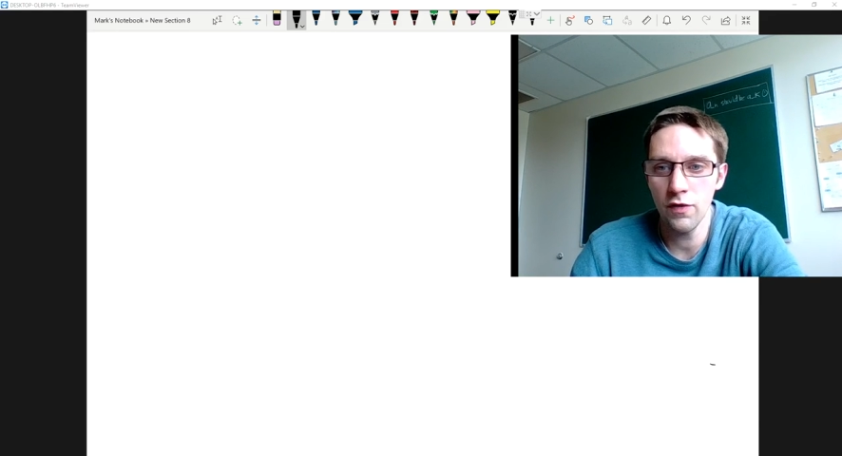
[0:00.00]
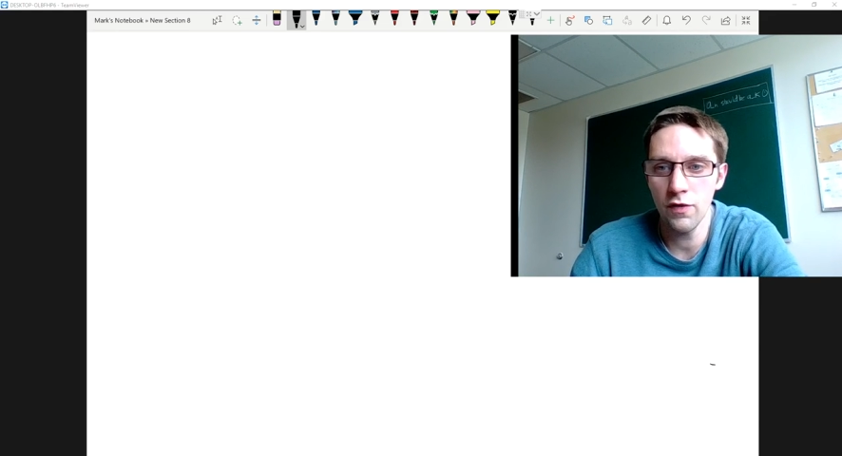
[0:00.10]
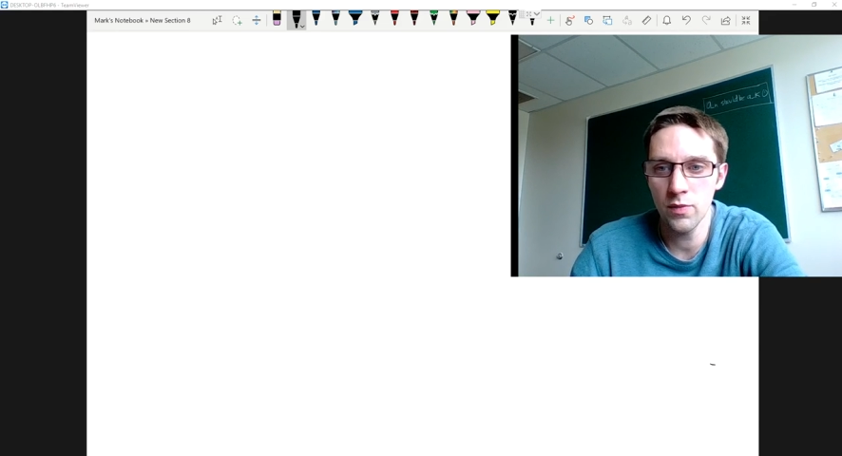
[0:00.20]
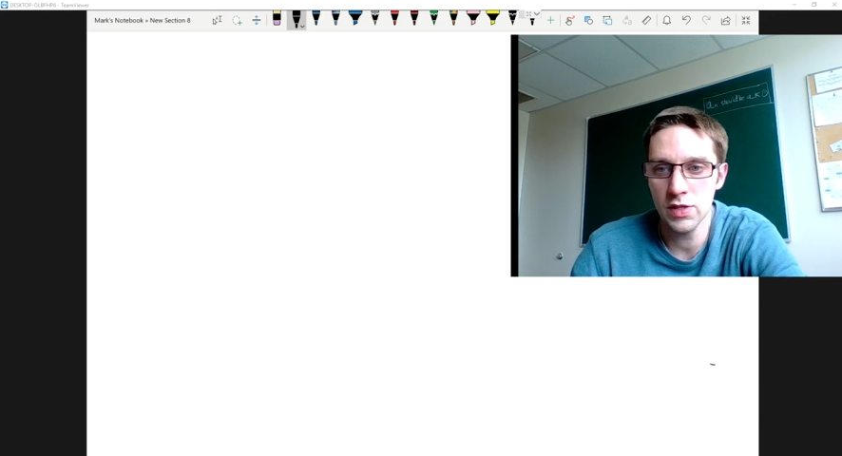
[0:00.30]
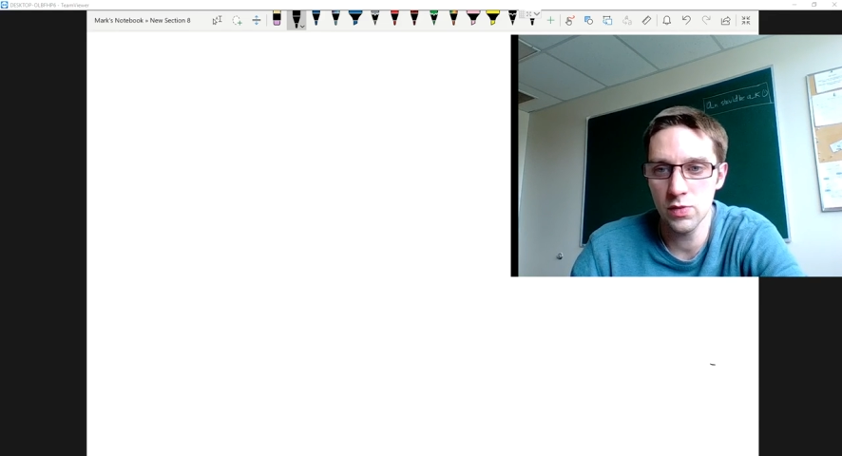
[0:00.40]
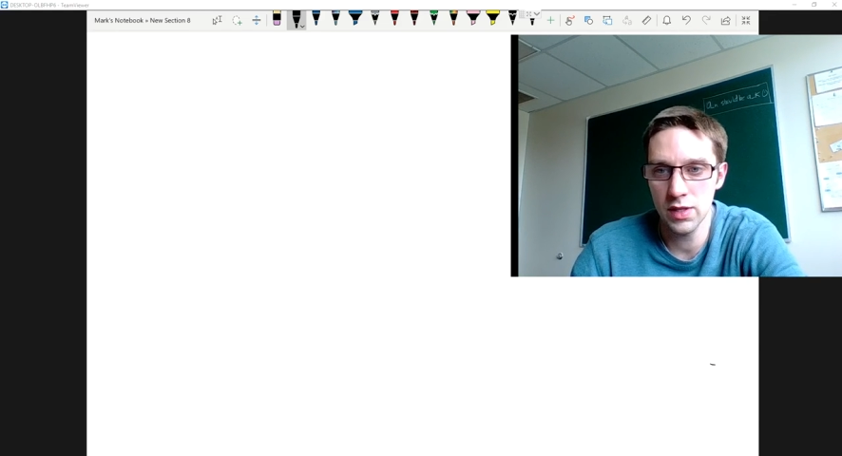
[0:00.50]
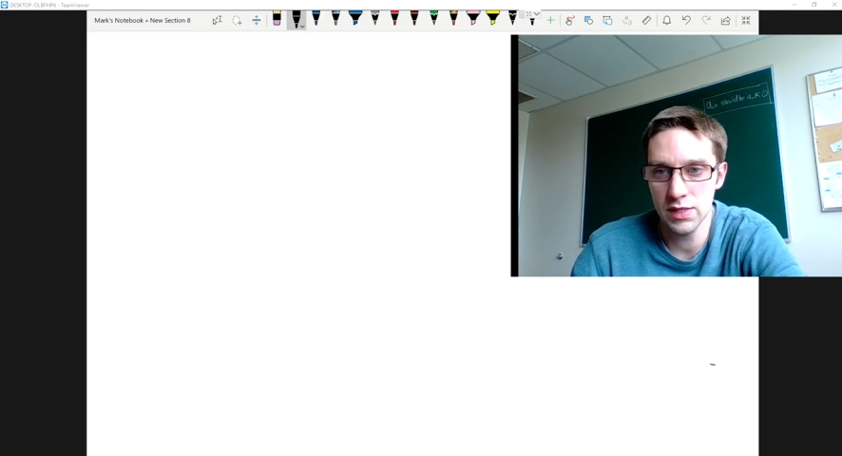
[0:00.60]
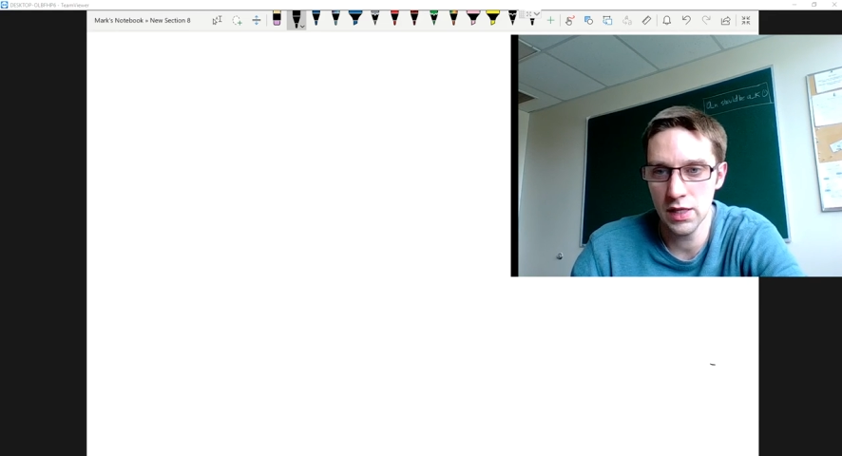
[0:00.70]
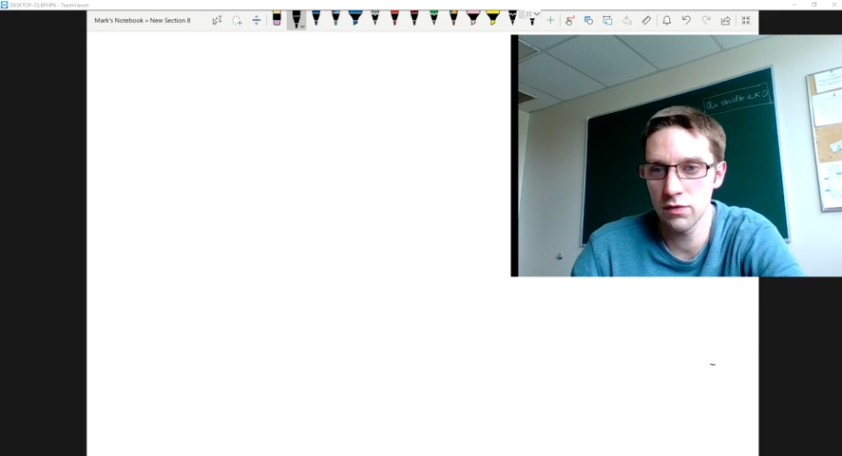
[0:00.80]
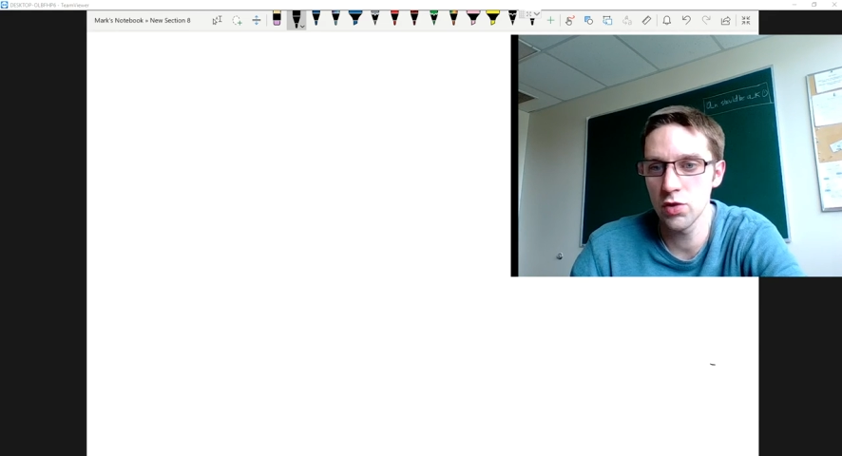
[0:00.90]
from this with a
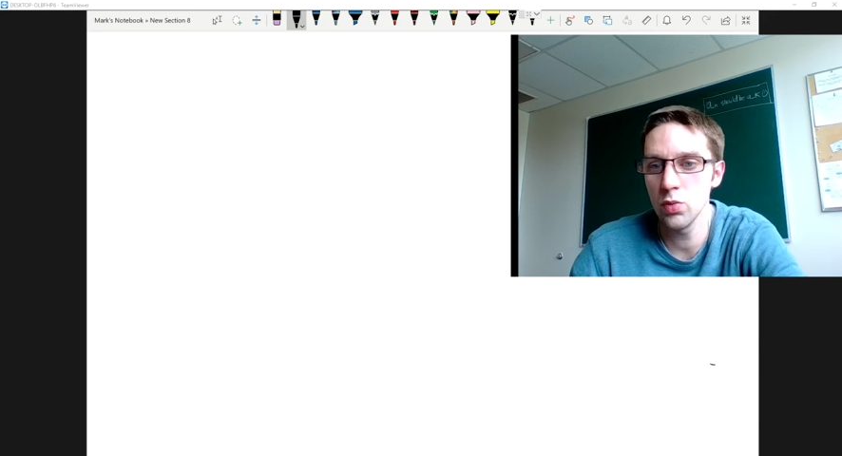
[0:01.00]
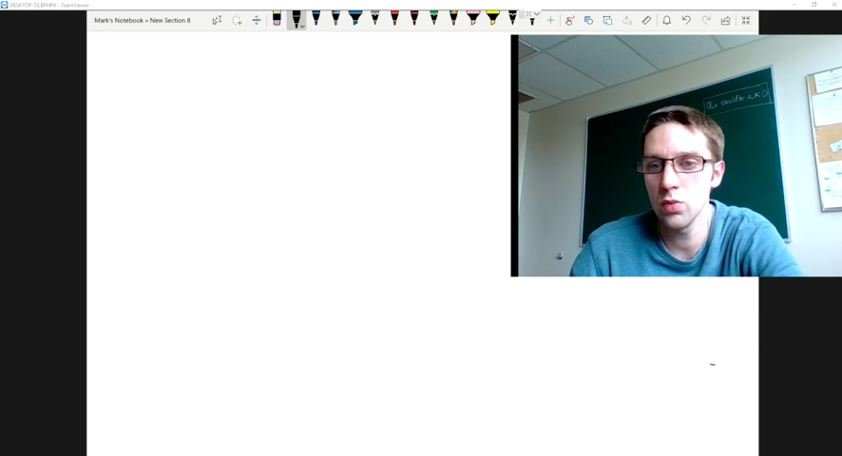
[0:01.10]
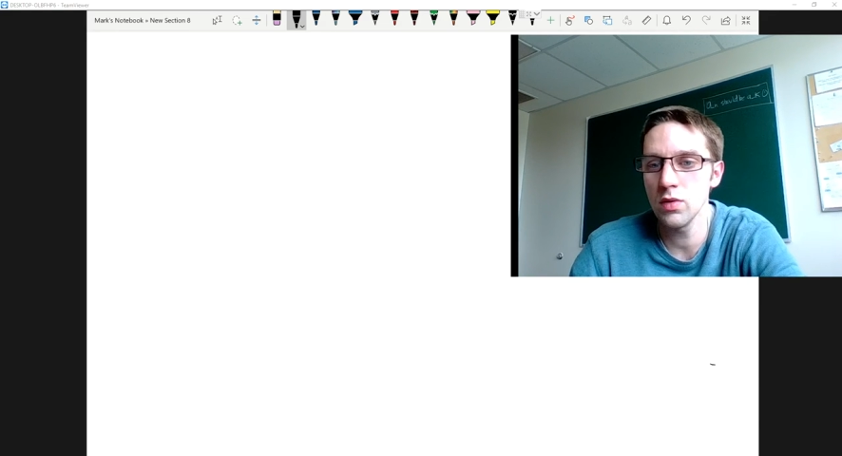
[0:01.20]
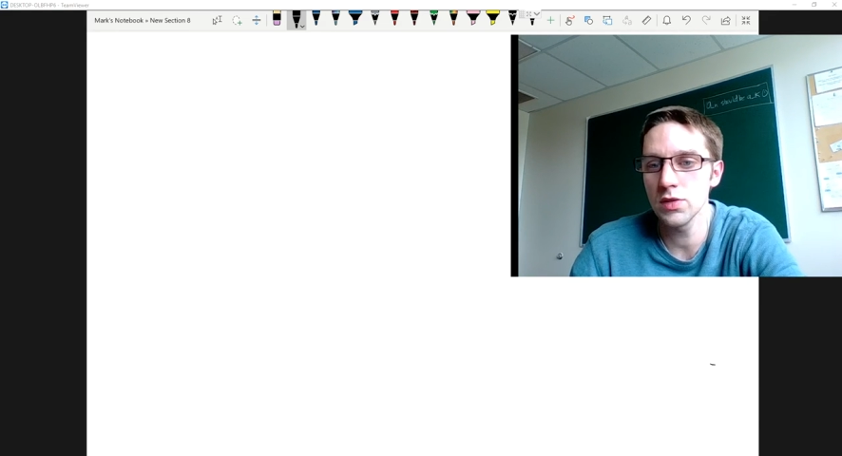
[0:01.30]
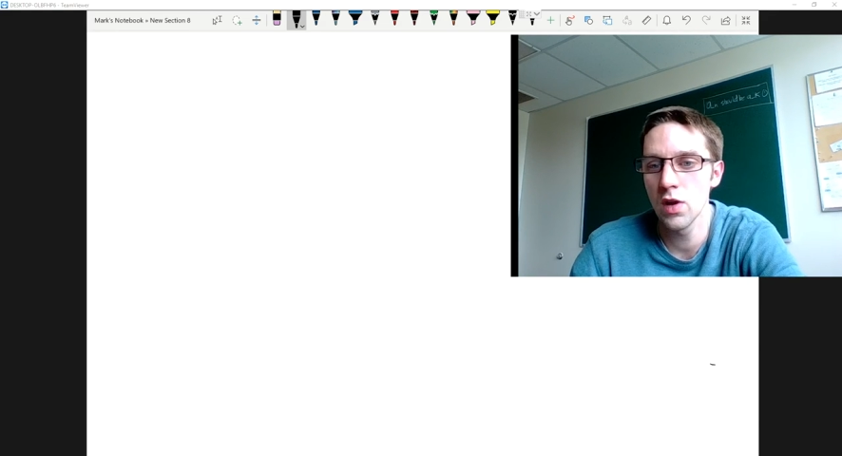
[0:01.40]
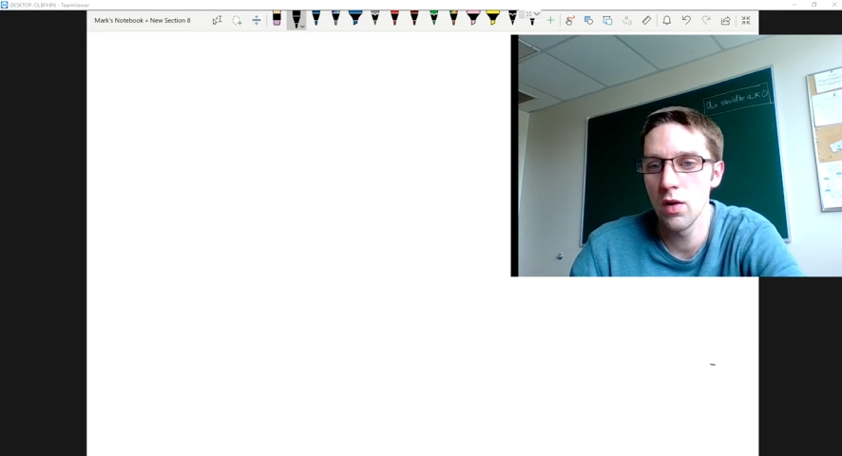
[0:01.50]
set of tools